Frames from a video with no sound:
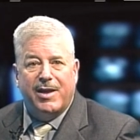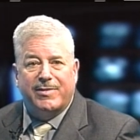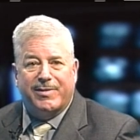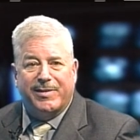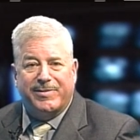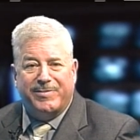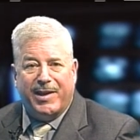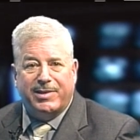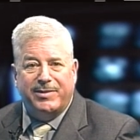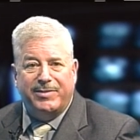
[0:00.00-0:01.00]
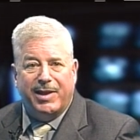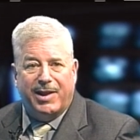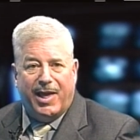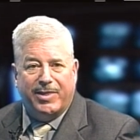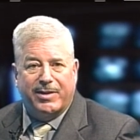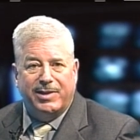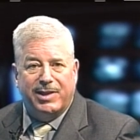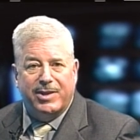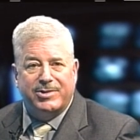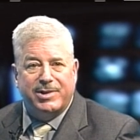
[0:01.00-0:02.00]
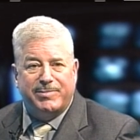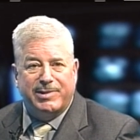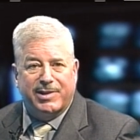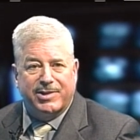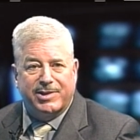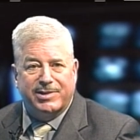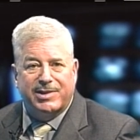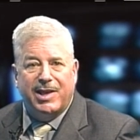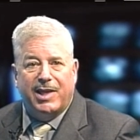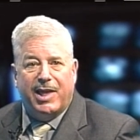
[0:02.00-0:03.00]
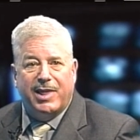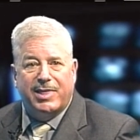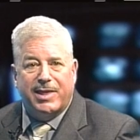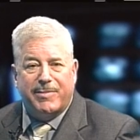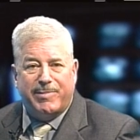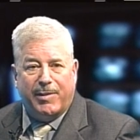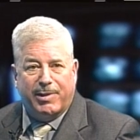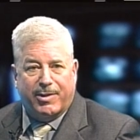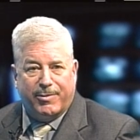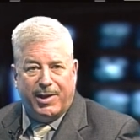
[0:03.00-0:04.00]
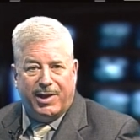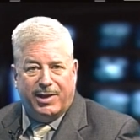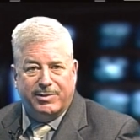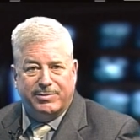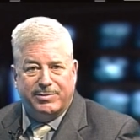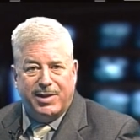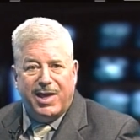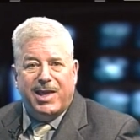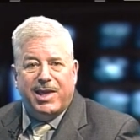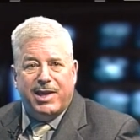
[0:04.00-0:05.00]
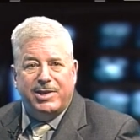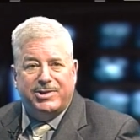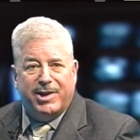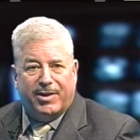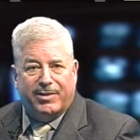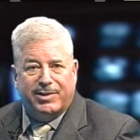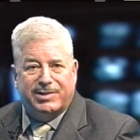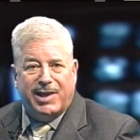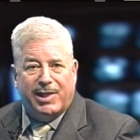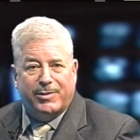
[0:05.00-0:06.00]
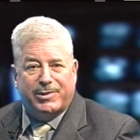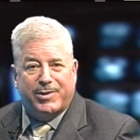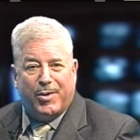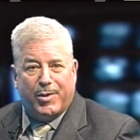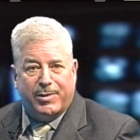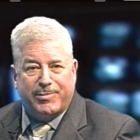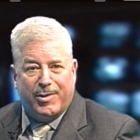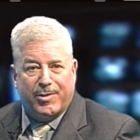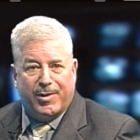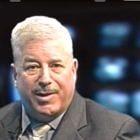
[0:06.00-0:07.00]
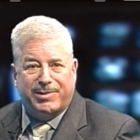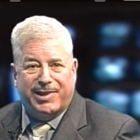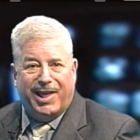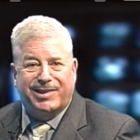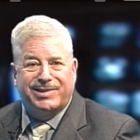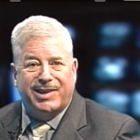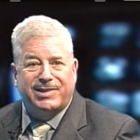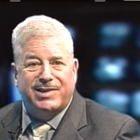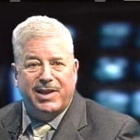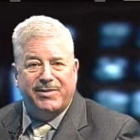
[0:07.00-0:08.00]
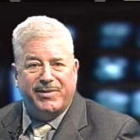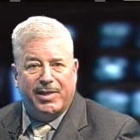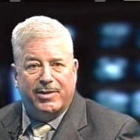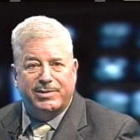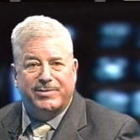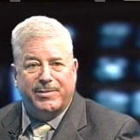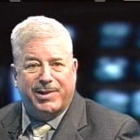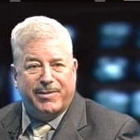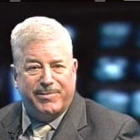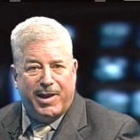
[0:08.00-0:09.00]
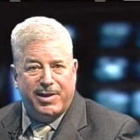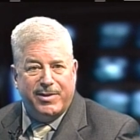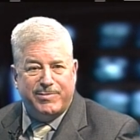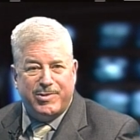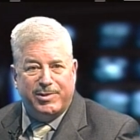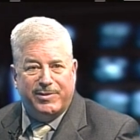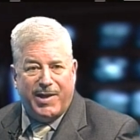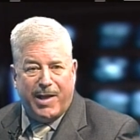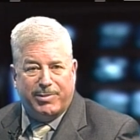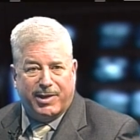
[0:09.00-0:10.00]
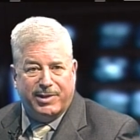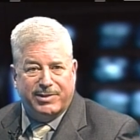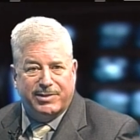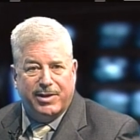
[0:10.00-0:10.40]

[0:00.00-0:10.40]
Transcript: for effective and ethical leadership positions in the public arena. Each year, the St. Louis Coro program selects 16 fellows from a competitive pool of applicants.